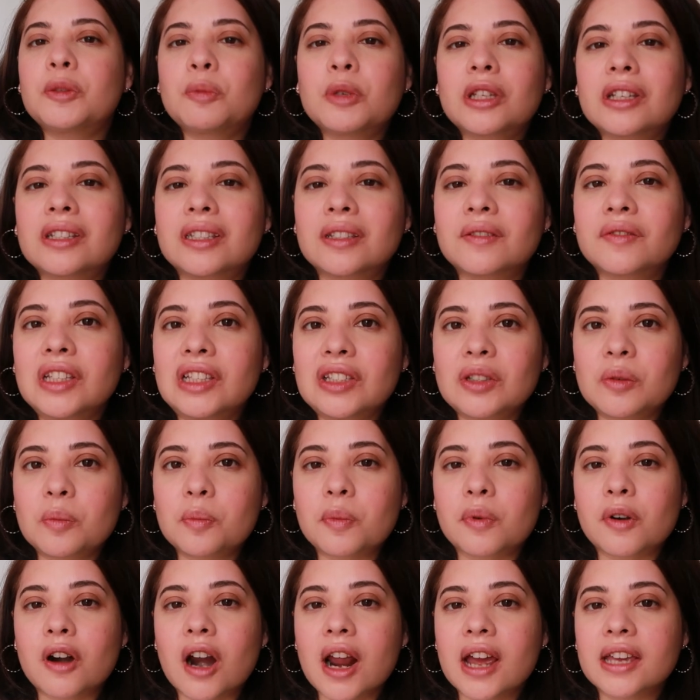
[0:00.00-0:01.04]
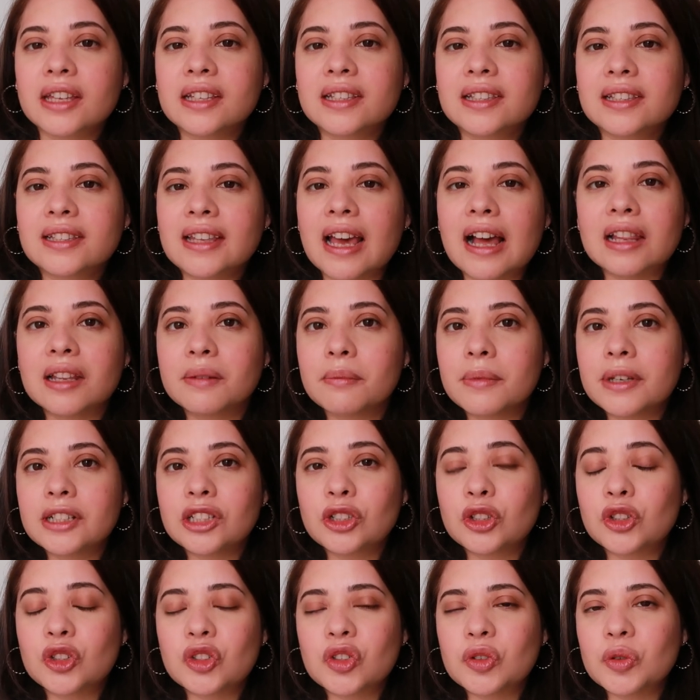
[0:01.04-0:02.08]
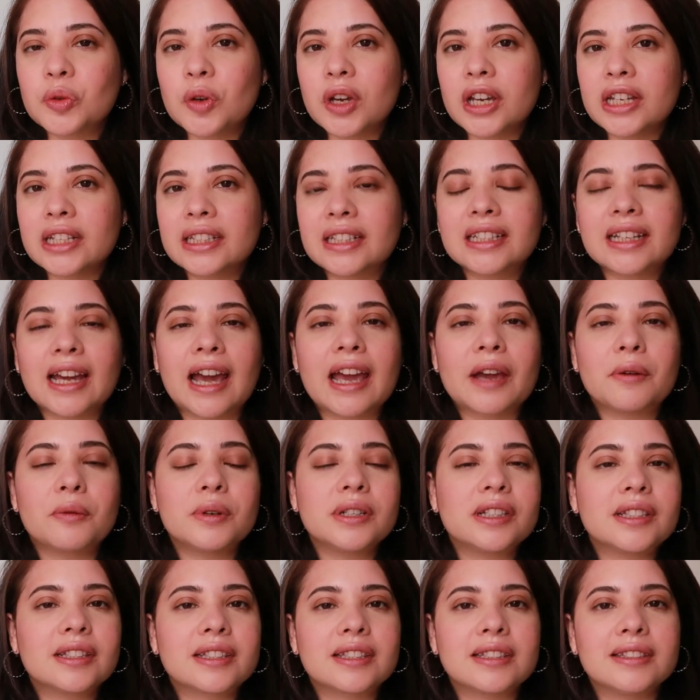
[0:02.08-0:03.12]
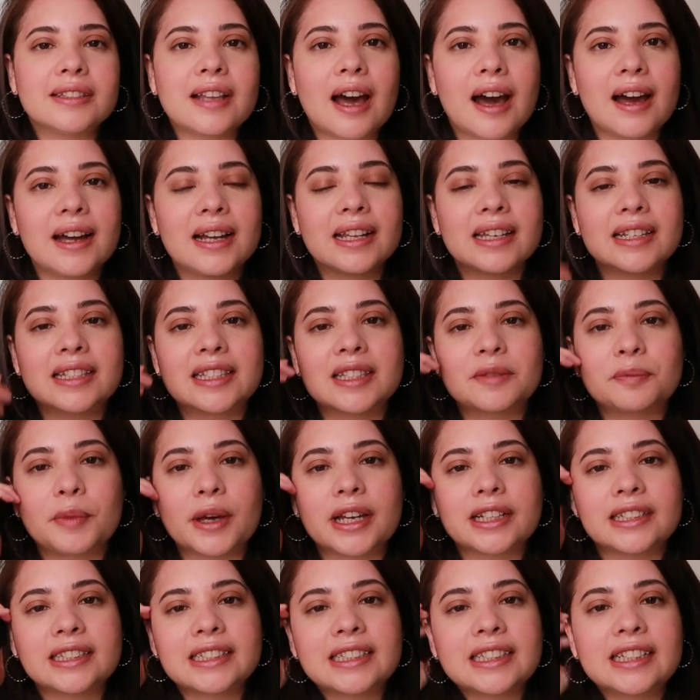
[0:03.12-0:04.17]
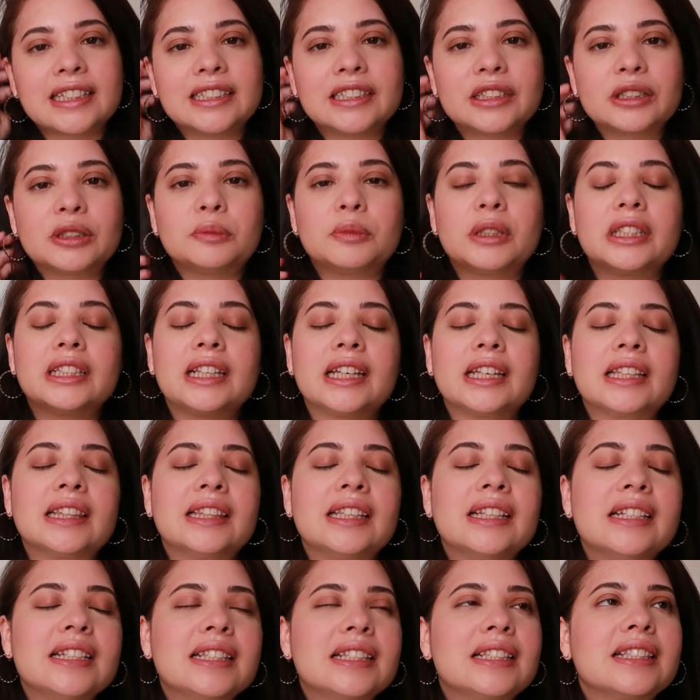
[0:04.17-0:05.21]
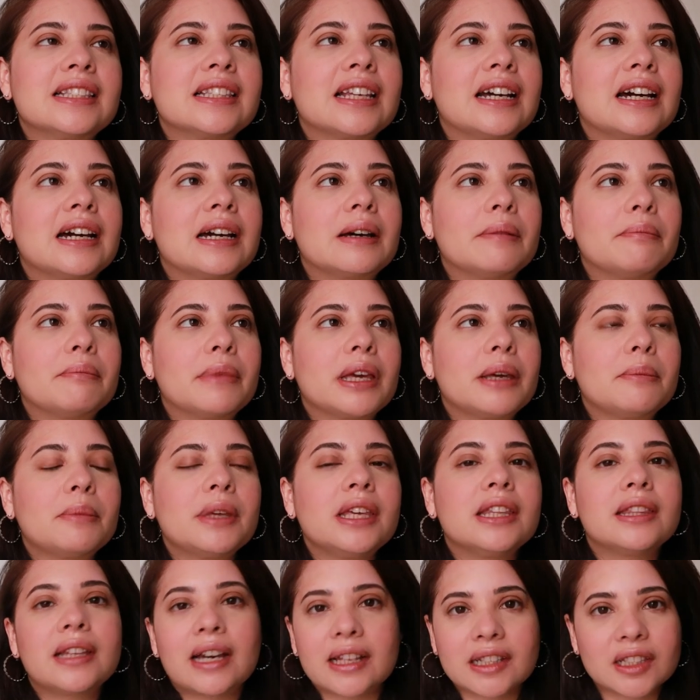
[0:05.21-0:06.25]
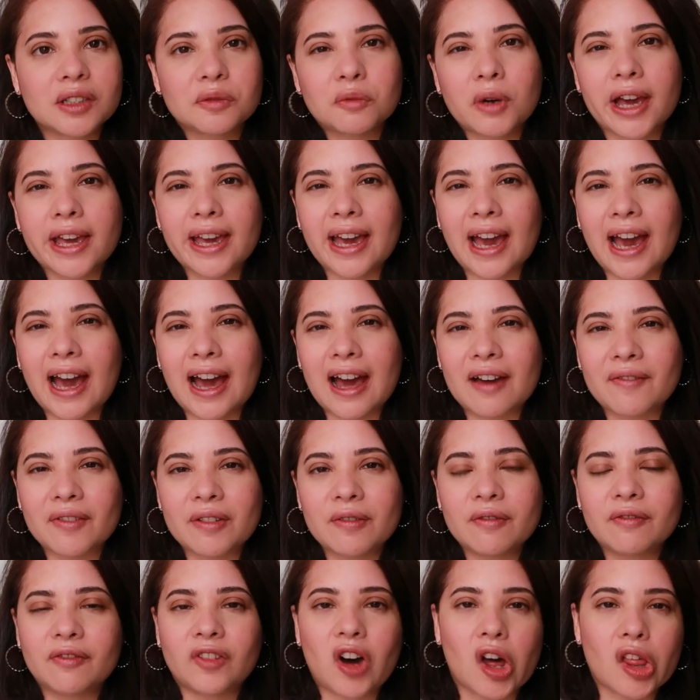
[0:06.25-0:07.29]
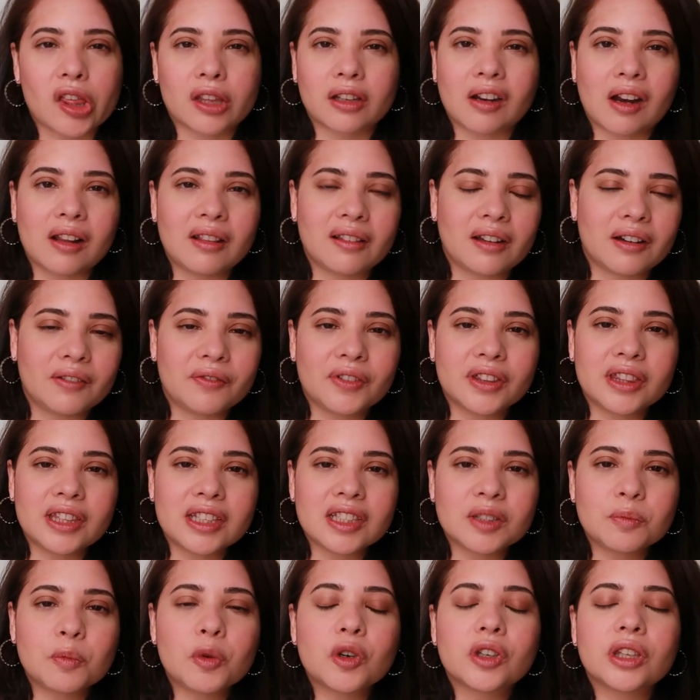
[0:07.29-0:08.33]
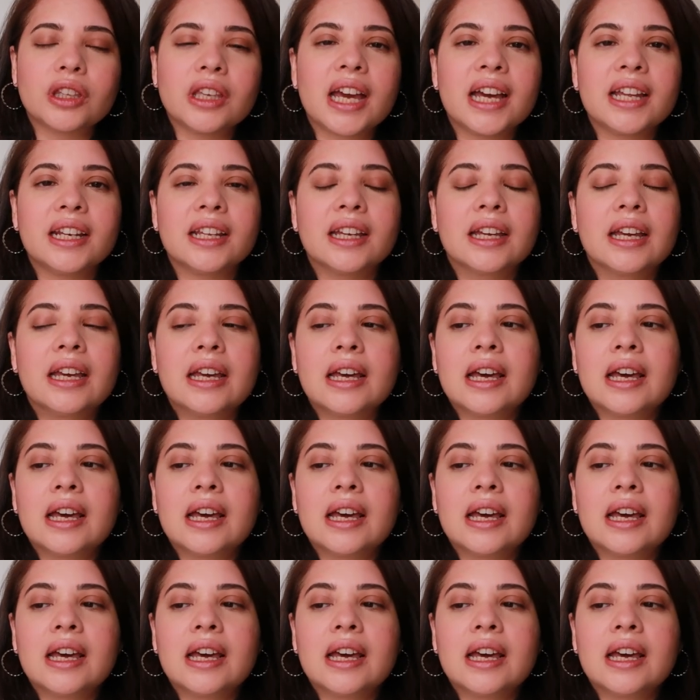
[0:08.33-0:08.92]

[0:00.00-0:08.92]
was because of the surprise element to it. Like, I was not expecting it to be like this. Maybe that's why I haven't fallen in love with this book yet.